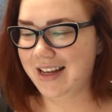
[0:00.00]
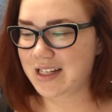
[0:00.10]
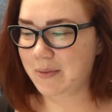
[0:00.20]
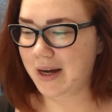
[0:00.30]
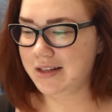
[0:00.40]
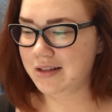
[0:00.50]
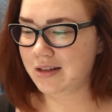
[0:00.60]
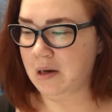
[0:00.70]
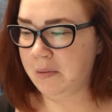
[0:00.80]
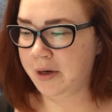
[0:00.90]
That's why it didn't
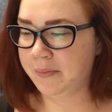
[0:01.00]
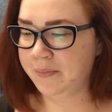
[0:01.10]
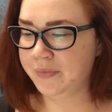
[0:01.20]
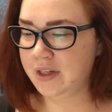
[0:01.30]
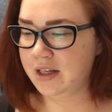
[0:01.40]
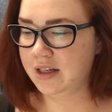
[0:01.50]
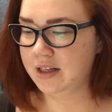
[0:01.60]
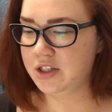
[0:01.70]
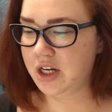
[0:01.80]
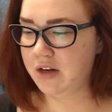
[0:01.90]
come up.
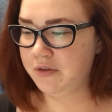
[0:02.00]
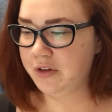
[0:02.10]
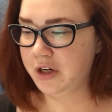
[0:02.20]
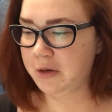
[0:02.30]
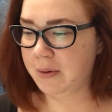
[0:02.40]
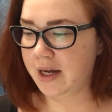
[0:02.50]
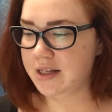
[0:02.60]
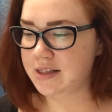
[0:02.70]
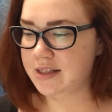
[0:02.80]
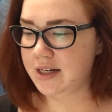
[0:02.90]
Jennifer
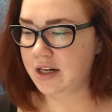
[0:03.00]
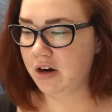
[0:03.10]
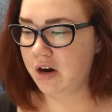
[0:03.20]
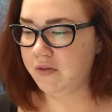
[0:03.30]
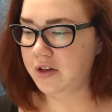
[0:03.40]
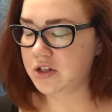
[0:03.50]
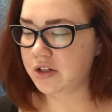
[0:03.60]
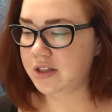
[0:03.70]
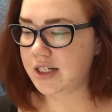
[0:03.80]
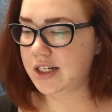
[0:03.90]
Lopez, Dinero
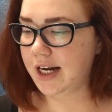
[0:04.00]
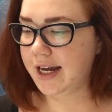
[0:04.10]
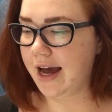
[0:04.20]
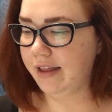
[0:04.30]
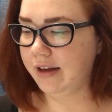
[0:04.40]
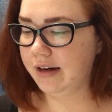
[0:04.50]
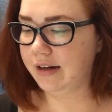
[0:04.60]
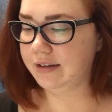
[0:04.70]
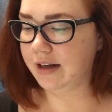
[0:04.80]
featuring DJ Khaled and